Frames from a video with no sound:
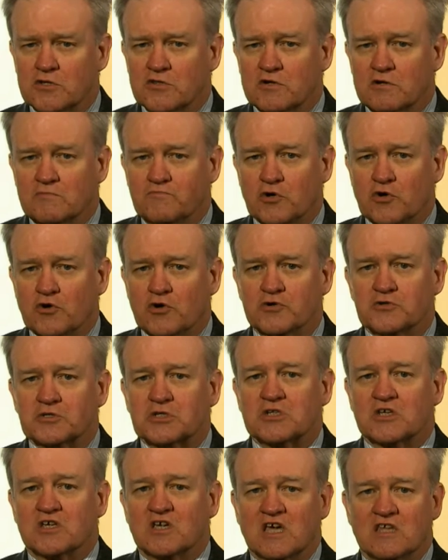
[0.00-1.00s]
of the
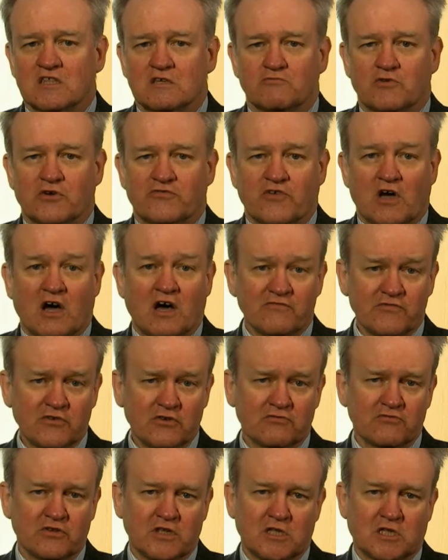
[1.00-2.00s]
report, together with
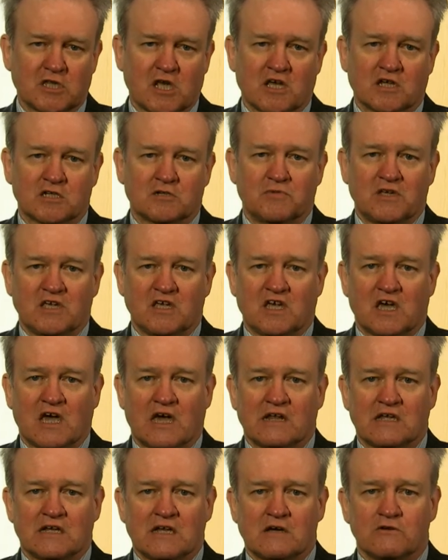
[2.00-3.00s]
other research being
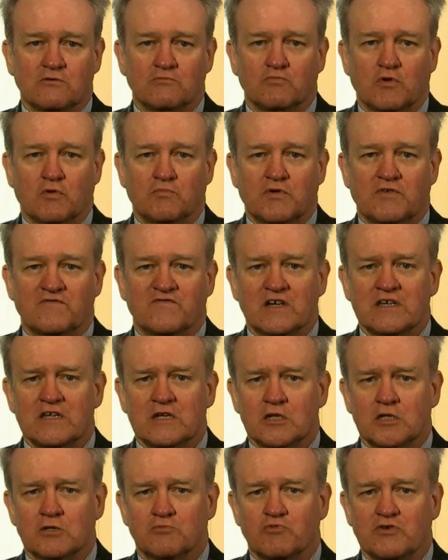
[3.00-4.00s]
carried out, will
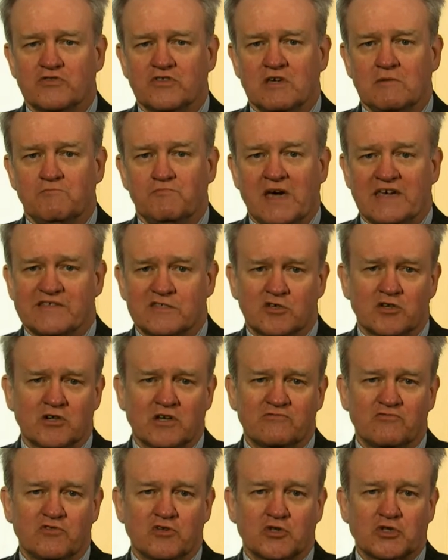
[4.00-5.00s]
provide us with a better
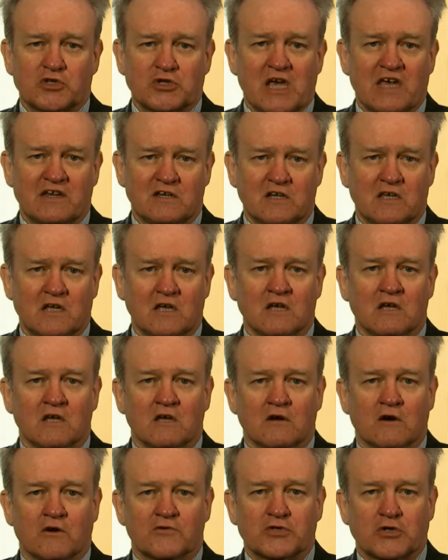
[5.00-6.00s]
understanding
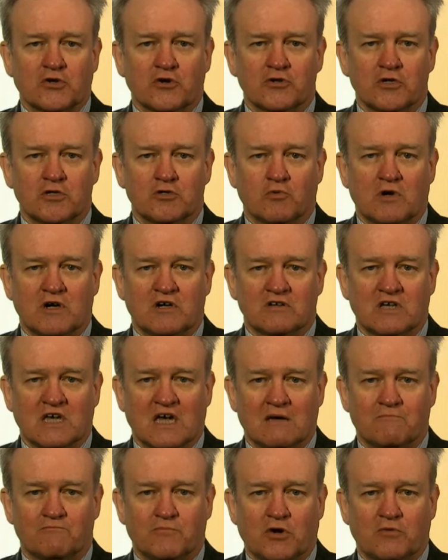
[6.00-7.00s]
of Scottish
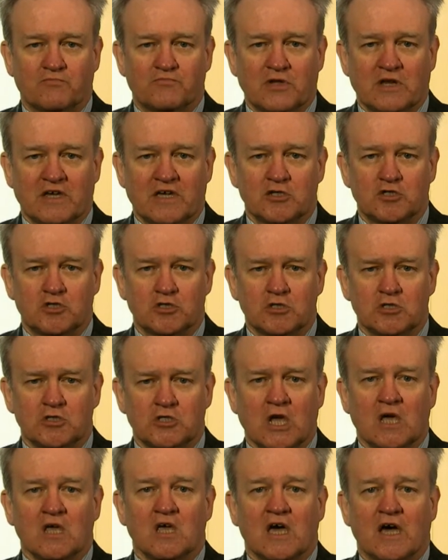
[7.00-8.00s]
wildcat
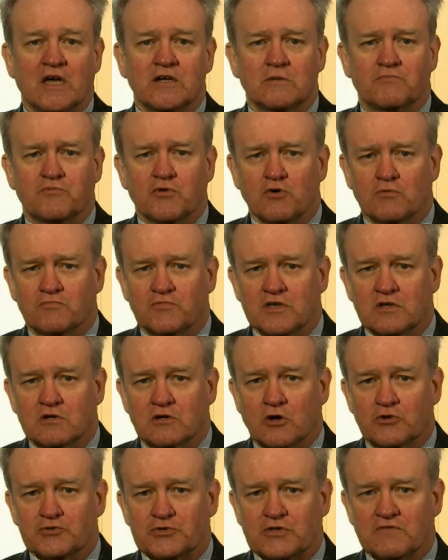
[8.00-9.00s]
populations and appropriate
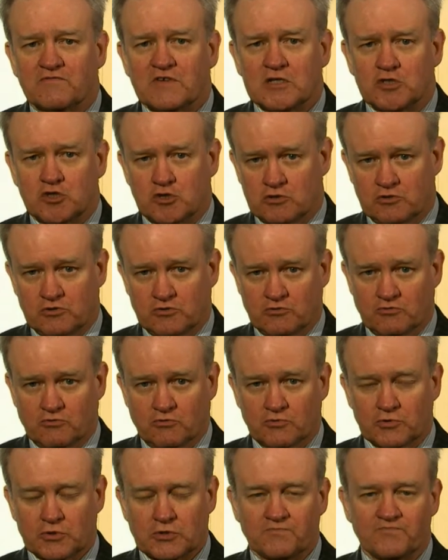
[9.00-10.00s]
conservation
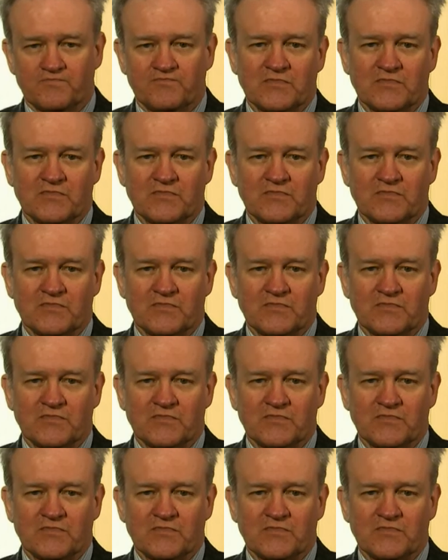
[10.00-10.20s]
tools.